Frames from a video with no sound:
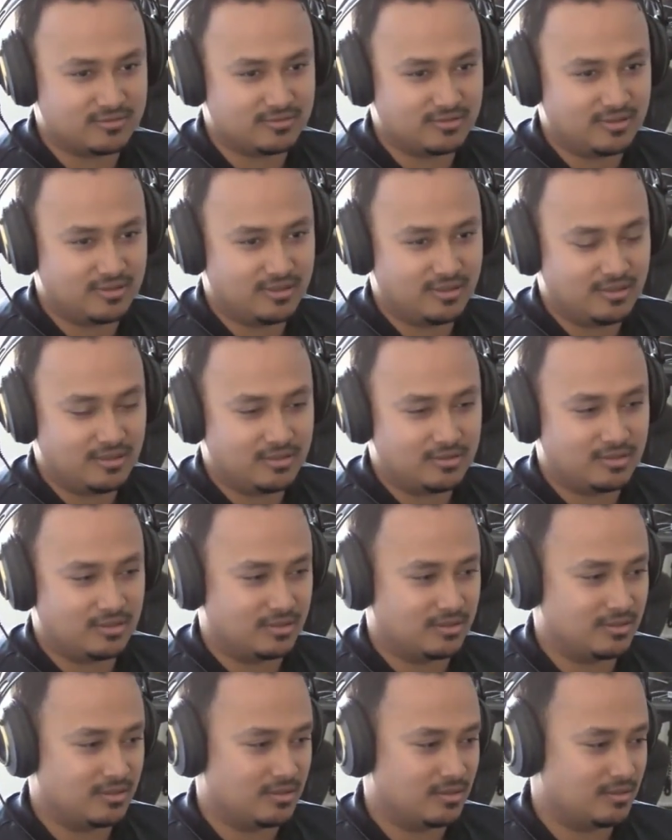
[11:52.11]
Yeah. The,
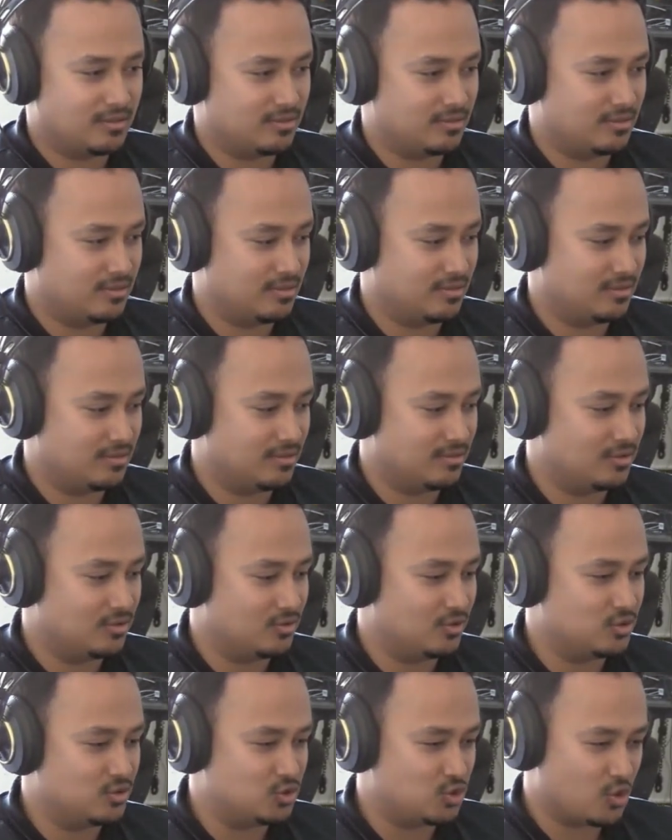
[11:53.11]
the, the, the,
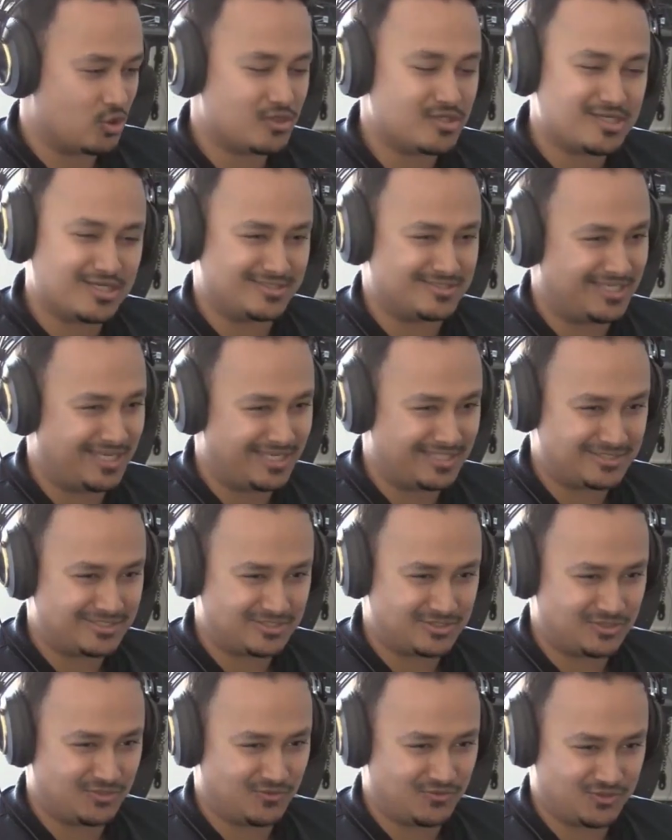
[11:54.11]
the journey it takes
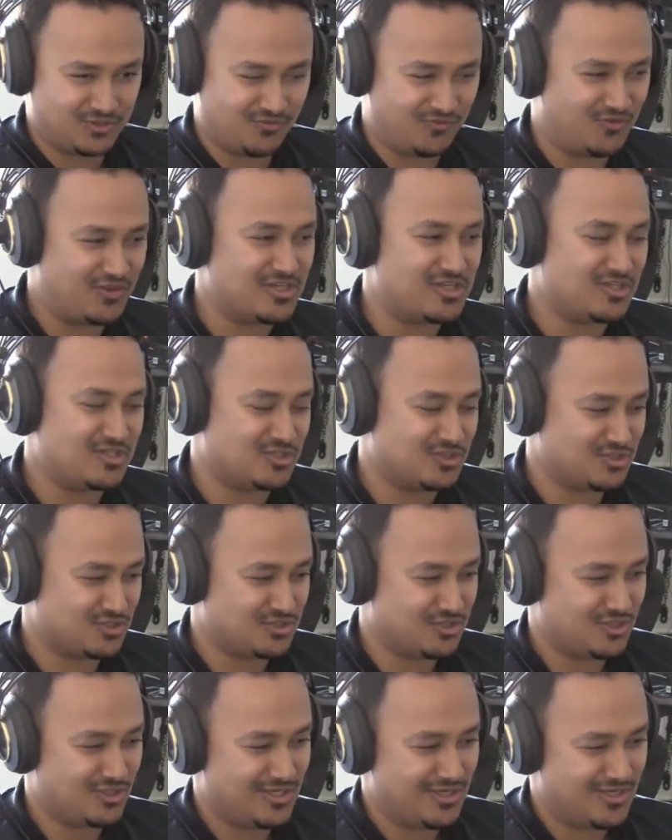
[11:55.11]
to, to finish